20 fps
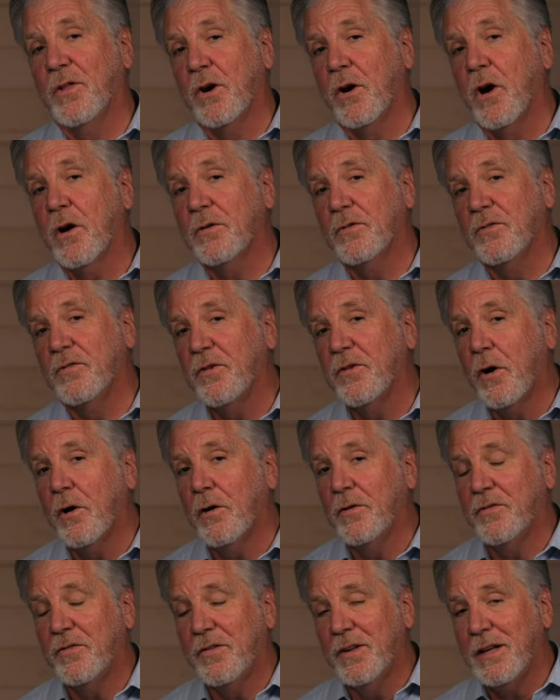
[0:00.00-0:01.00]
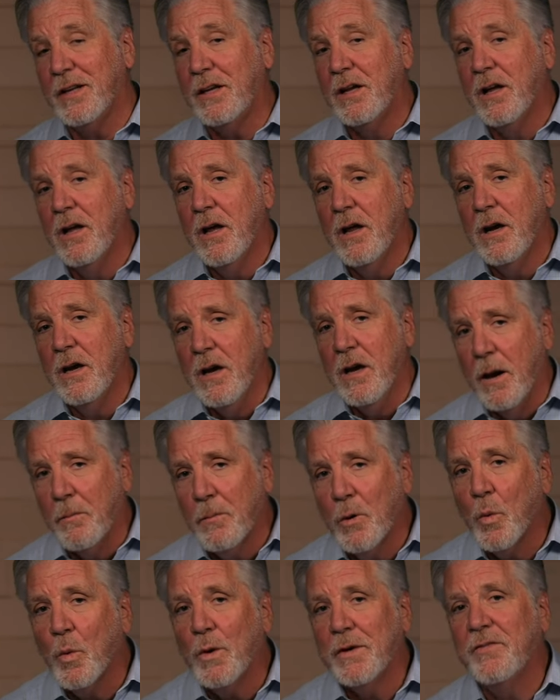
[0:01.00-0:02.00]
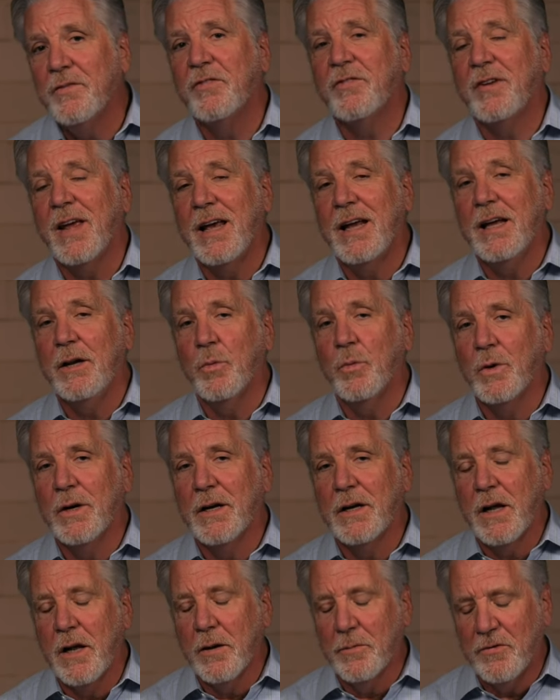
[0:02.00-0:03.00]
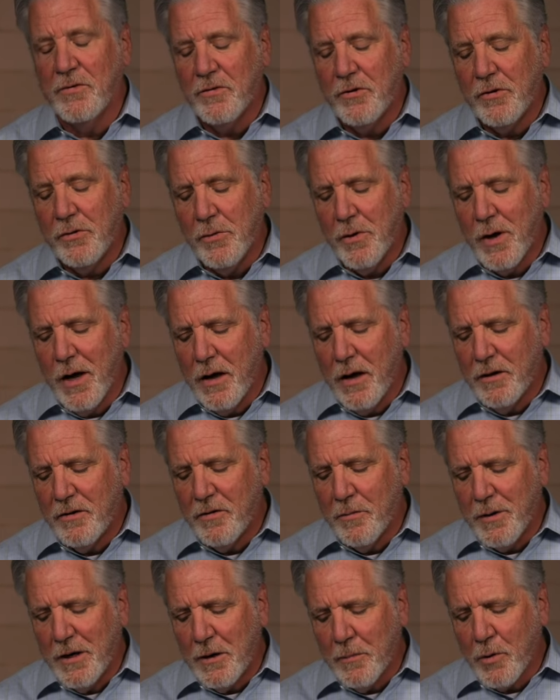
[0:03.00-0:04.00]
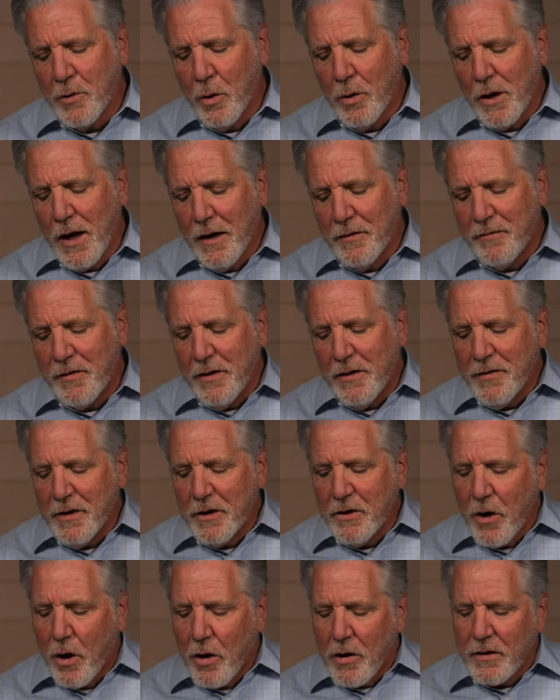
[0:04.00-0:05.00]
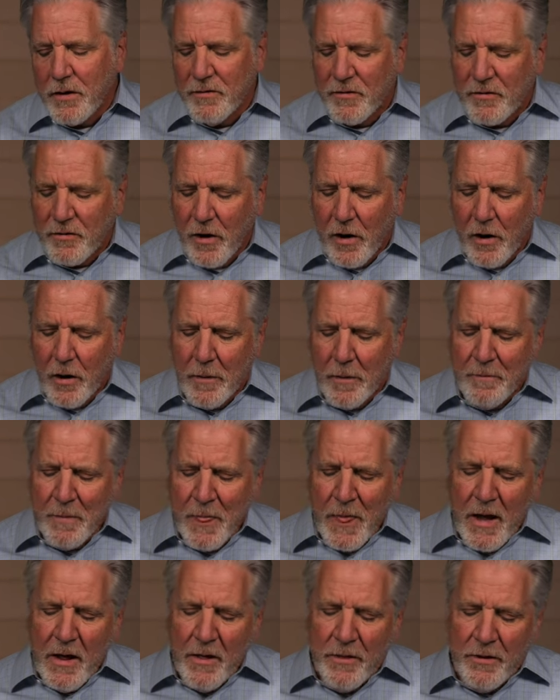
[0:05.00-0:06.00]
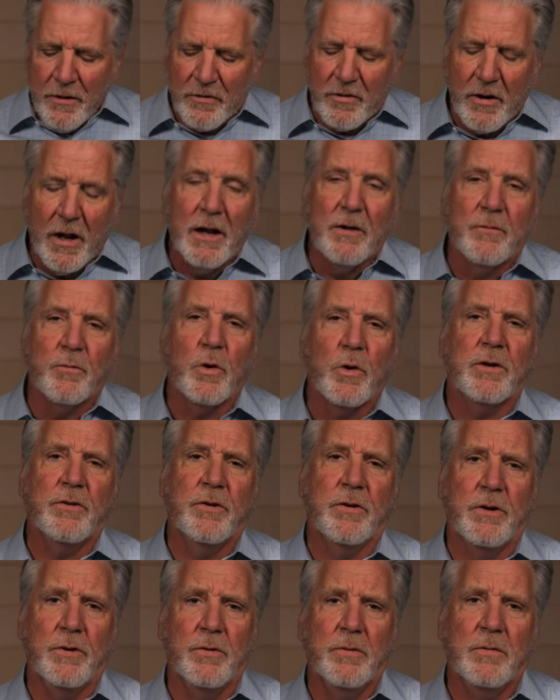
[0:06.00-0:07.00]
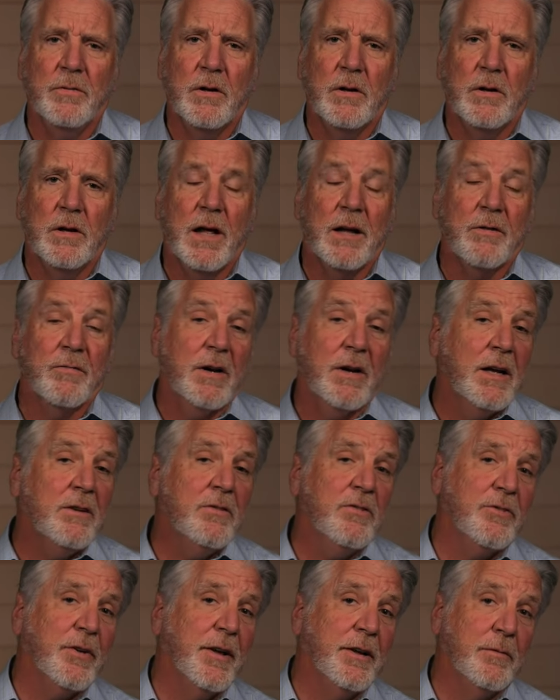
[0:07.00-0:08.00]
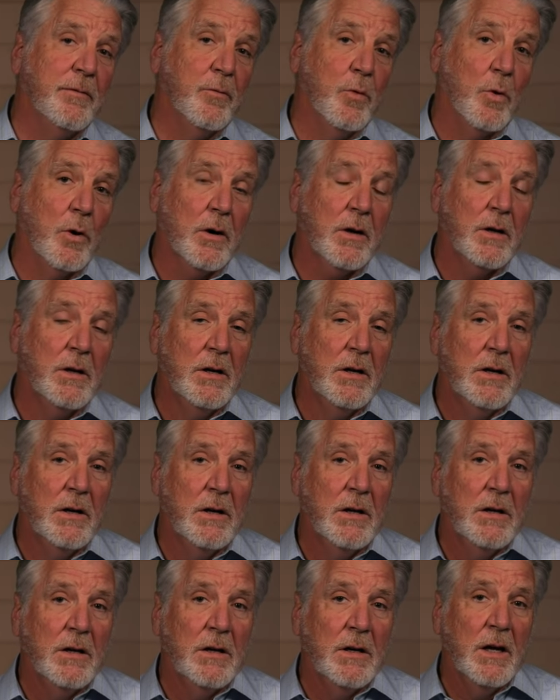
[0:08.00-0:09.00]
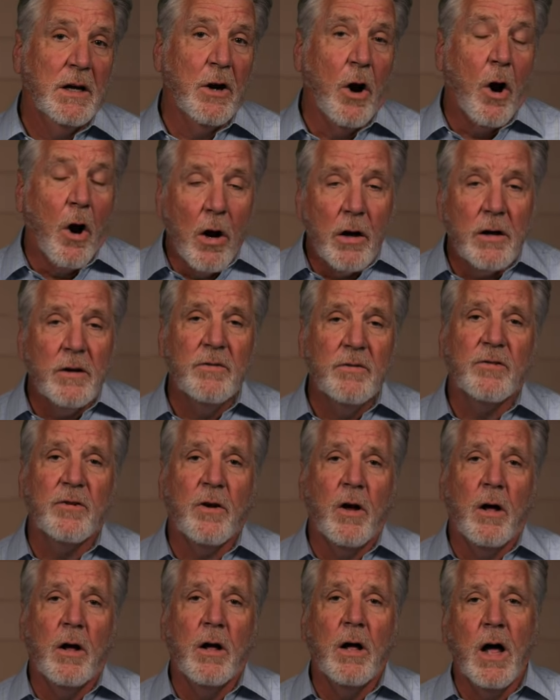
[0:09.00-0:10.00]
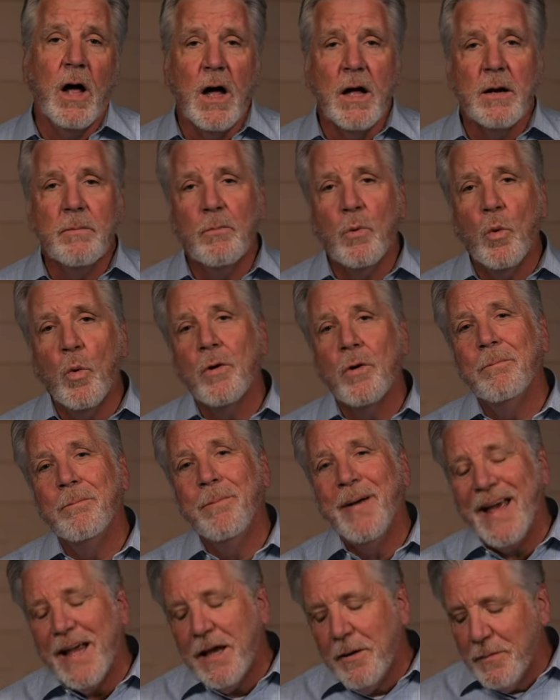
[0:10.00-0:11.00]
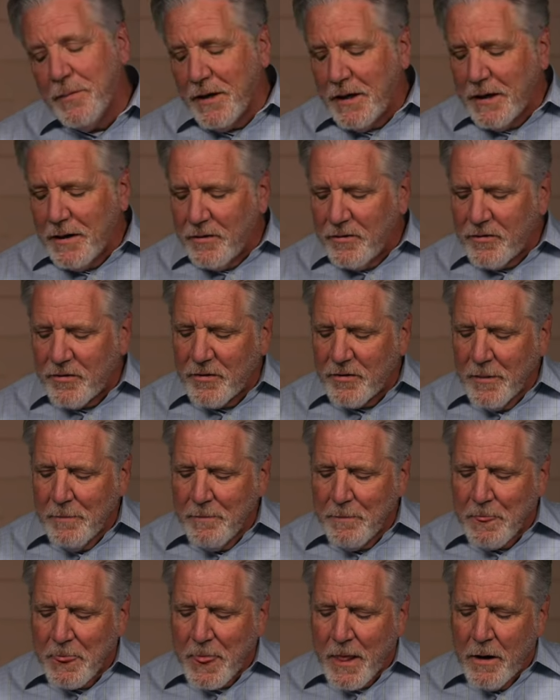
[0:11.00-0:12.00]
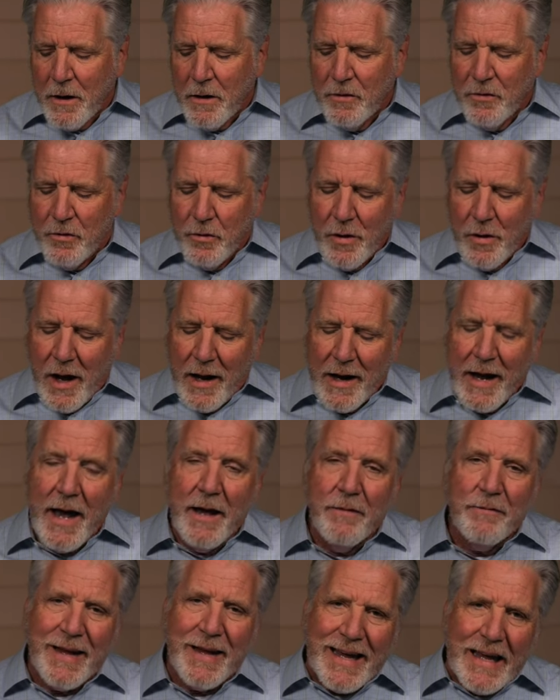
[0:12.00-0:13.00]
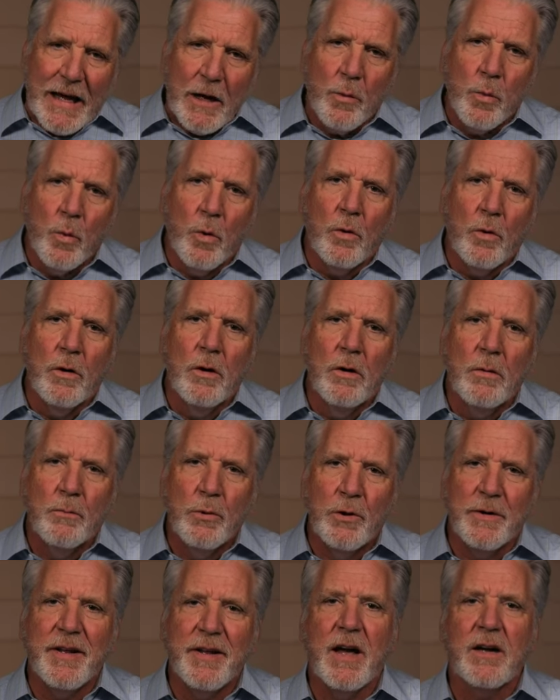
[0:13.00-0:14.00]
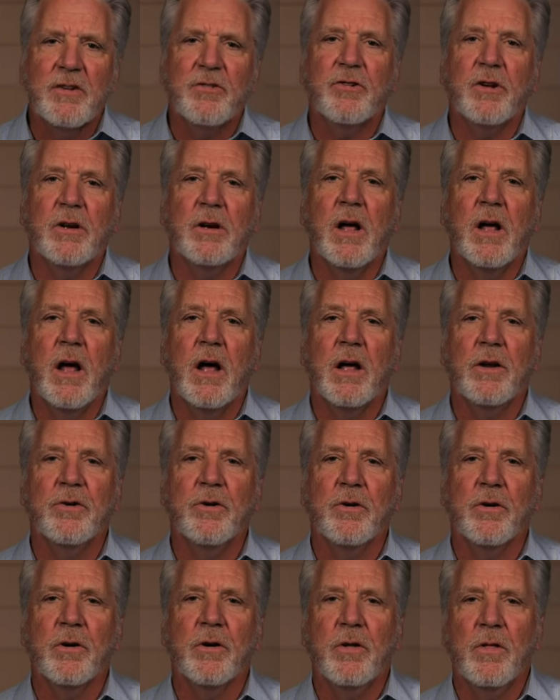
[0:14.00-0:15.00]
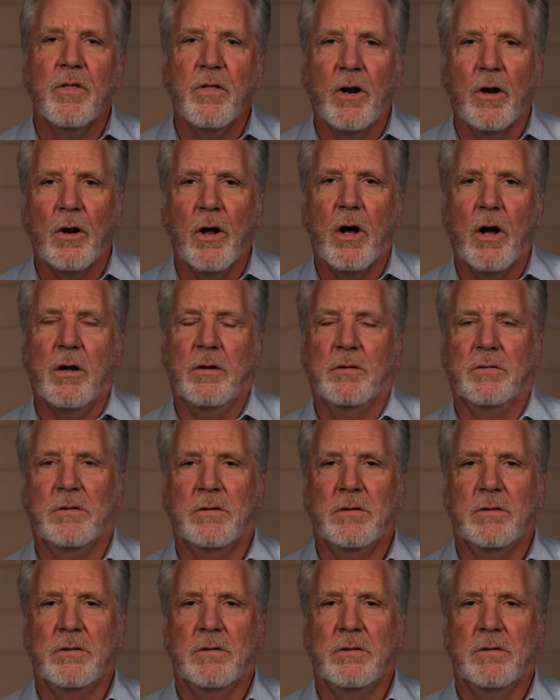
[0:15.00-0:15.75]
that Arkansas is the number one state when it comes to being pro-life. Even in Arkansas, there's a lot of work to do, a lot of legislative work. In Arkansas, unborn babies do not have equal protection under the law.